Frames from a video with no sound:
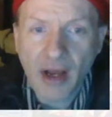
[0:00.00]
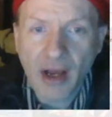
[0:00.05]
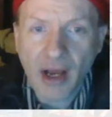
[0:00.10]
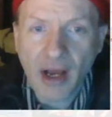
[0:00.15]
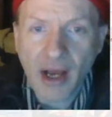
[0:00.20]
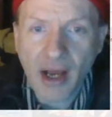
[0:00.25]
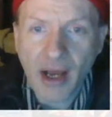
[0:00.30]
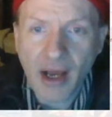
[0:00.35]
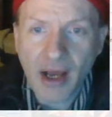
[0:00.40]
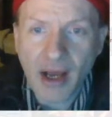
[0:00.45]

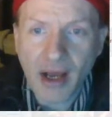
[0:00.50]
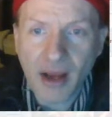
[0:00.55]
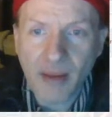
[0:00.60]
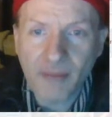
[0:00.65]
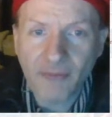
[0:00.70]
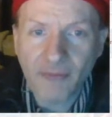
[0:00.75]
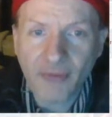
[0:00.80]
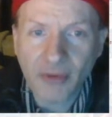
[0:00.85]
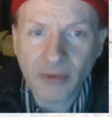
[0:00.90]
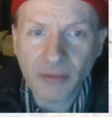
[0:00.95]

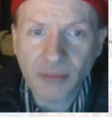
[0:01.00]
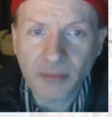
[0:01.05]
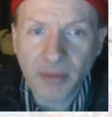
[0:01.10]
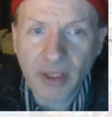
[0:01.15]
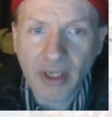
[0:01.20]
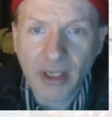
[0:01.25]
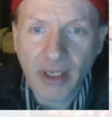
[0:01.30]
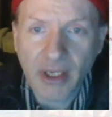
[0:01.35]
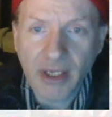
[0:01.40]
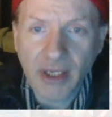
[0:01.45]
followed
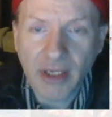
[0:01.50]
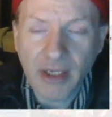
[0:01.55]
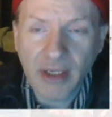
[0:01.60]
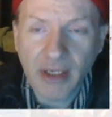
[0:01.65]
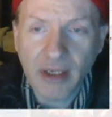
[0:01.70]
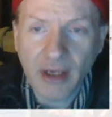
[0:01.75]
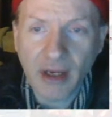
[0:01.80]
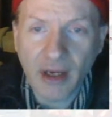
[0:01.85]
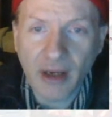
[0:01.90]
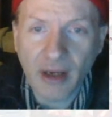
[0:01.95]
by
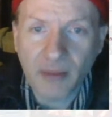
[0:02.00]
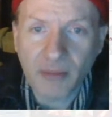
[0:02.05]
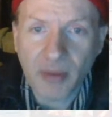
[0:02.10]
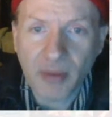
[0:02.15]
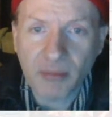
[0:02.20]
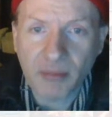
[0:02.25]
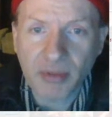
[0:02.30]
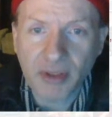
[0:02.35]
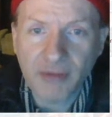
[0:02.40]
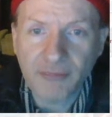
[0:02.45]
a
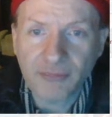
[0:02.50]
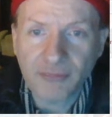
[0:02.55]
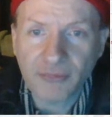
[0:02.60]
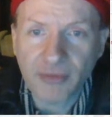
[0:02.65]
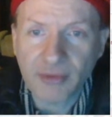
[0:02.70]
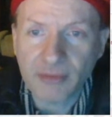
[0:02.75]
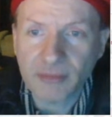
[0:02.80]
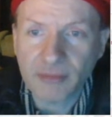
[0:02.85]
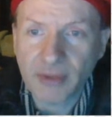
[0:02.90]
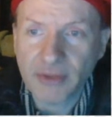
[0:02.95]
brief
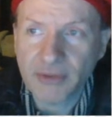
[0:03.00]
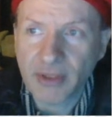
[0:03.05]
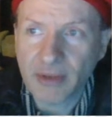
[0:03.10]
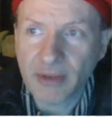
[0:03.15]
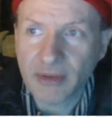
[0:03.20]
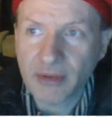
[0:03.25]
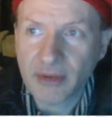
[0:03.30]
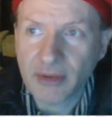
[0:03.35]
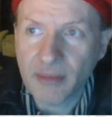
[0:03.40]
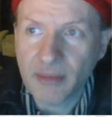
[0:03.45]

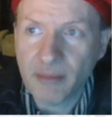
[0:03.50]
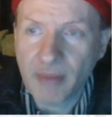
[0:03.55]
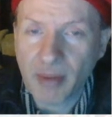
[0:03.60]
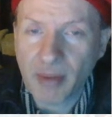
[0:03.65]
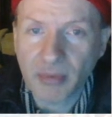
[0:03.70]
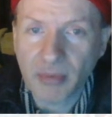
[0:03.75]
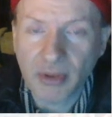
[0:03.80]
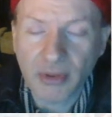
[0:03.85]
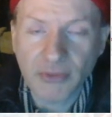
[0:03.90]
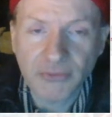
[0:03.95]
rundown of the
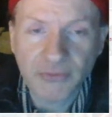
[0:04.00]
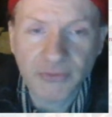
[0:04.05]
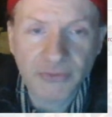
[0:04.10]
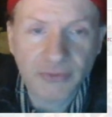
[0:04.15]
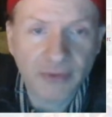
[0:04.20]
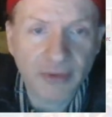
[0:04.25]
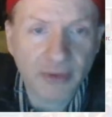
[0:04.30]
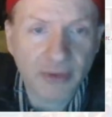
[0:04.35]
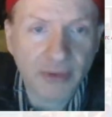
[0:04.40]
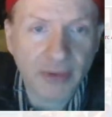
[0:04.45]
members,
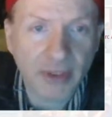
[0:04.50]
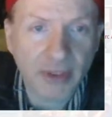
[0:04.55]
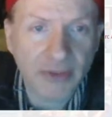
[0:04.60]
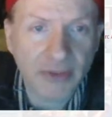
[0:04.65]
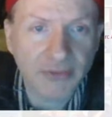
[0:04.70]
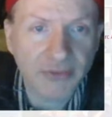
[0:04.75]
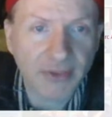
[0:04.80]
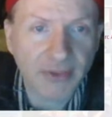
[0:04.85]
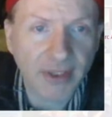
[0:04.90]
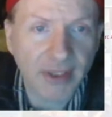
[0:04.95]
their
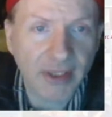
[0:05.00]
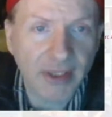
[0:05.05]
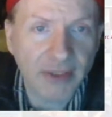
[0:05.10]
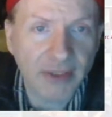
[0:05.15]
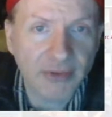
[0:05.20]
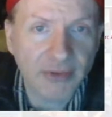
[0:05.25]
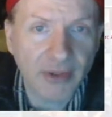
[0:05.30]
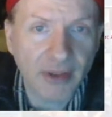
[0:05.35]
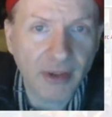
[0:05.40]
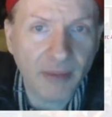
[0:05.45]
credits,
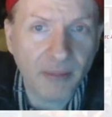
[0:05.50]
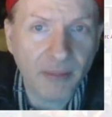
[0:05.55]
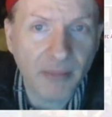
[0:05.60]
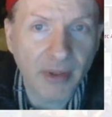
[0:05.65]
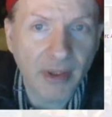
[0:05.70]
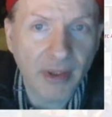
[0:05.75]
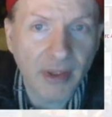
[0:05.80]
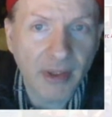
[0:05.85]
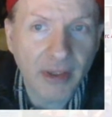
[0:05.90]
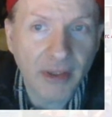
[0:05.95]
and
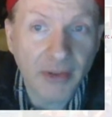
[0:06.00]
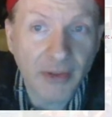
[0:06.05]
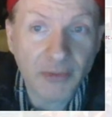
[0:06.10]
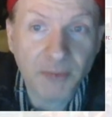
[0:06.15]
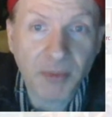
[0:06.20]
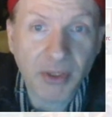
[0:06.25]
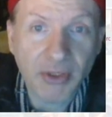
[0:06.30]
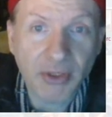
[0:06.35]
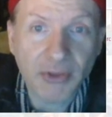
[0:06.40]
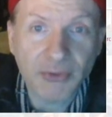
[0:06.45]
this
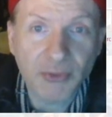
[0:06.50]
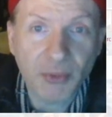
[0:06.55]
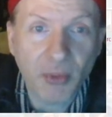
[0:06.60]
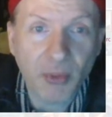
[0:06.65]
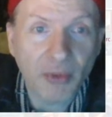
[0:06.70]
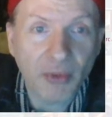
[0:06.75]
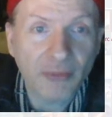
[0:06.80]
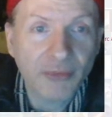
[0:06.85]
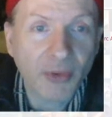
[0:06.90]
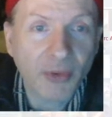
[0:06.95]
being a
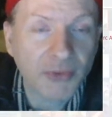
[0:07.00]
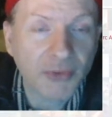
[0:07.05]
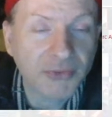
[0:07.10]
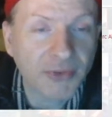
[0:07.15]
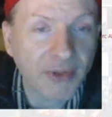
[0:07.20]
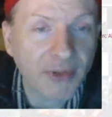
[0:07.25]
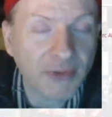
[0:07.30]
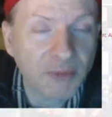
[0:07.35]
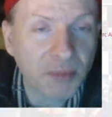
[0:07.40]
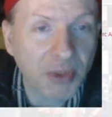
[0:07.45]
duo, of course,
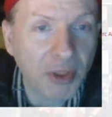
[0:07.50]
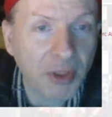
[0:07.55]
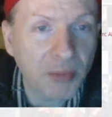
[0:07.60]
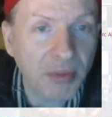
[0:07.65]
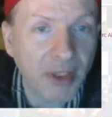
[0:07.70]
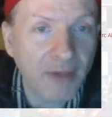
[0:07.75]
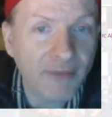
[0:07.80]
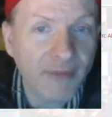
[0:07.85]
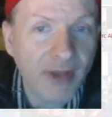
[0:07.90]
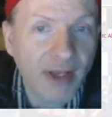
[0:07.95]
so that's pretty
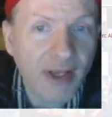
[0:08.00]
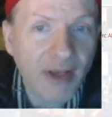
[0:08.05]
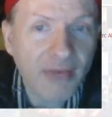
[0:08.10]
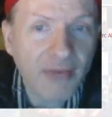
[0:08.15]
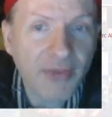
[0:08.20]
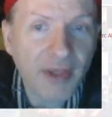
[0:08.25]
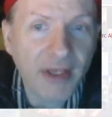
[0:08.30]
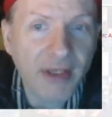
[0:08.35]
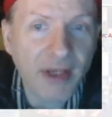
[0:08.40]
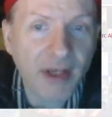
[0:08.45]
brief.
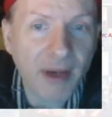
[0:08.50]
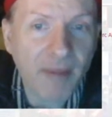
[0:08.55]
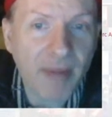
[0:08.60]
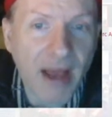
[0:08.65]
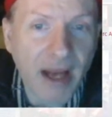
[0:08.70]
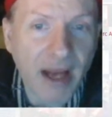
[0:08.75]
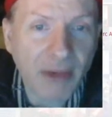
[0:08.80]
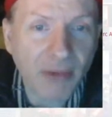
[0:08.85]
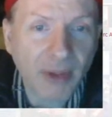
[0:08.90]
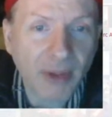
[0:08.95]
Then a
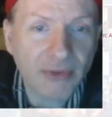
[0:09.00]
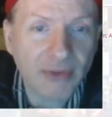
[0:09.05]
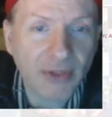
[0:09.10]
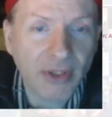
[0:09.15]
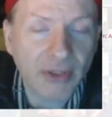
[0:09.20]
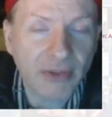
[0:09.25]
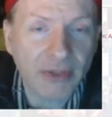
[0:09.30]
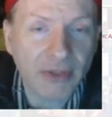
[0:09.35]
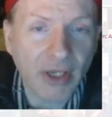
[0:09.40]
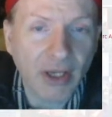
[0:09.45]
background
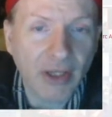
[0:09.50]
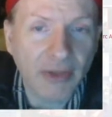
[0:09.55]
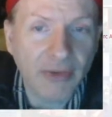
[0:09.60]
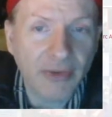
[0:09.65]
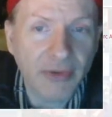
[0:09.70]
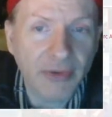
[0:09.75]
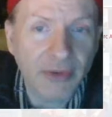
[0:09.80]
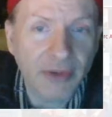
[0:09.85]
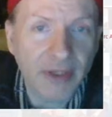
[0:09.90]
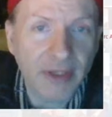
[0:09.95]

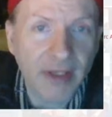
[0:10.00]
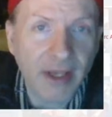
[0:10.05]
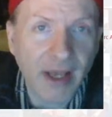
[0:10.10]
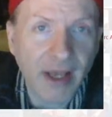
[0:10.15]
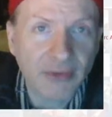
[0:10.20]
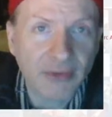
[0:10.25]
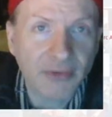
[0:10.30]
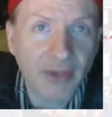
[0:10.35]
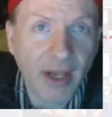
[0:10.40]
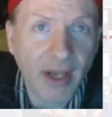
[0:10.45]
on the
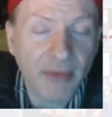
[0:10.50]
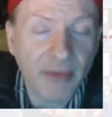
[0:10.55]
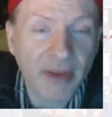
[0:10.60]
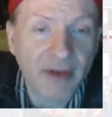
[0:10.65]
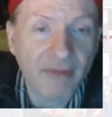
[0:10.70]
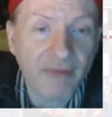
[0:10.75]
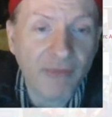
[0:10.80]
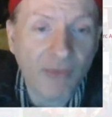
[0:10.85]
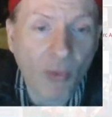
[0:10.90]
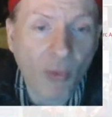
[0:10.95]
act, how they
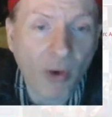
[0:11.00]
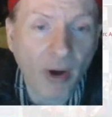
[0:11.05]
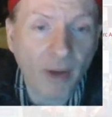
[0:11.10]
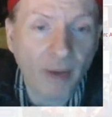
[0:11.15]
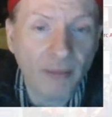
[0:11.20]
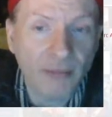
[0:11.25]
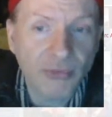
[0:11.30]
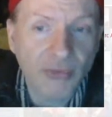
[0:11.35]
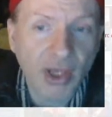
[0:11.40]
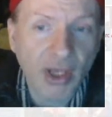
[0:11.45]

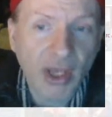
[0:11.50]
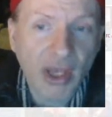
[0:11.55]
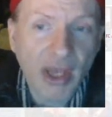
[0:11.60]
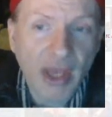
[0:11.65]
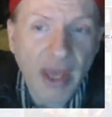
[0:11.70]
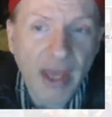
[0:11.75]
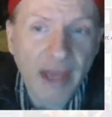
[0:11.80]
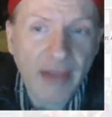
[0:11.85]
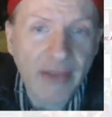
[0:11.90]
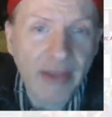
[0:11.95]
formed,
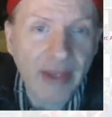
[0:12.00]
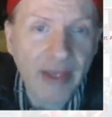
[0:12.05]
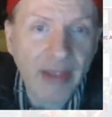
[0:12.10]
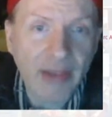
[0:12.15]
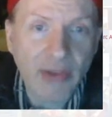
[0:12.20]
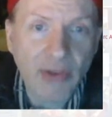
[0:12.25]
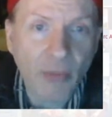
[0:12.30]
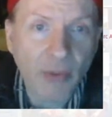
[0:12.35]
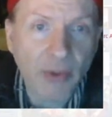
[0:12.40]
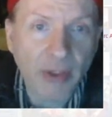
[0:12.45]
and
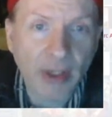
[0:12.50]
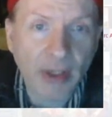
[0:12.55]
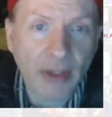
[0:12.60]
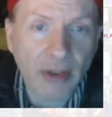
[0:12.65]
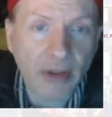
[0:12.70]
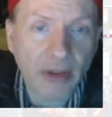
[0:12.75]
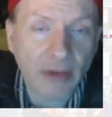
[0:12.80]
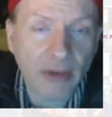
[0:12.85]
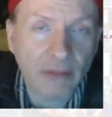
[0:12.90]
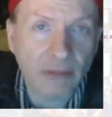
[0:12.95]
then going on
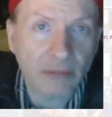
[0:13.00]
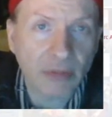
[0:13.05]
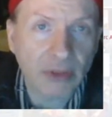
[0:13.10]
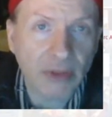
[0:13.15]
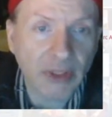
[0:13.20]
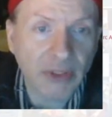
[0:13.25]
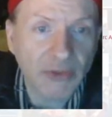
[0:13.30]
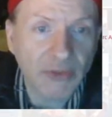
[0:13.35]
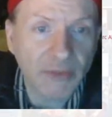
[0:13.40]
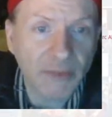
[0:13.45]
a
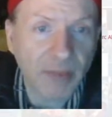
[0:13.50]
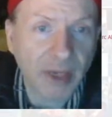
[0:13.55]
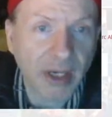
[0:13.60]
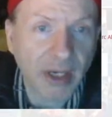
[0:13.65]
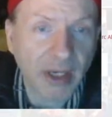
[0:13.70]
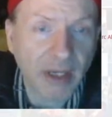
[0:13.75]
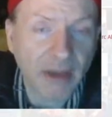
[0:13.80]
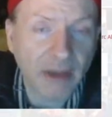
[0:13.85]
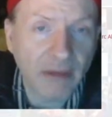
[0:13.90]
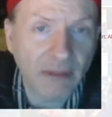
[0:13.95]
release
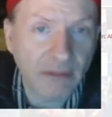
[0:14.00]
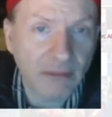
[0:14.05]
by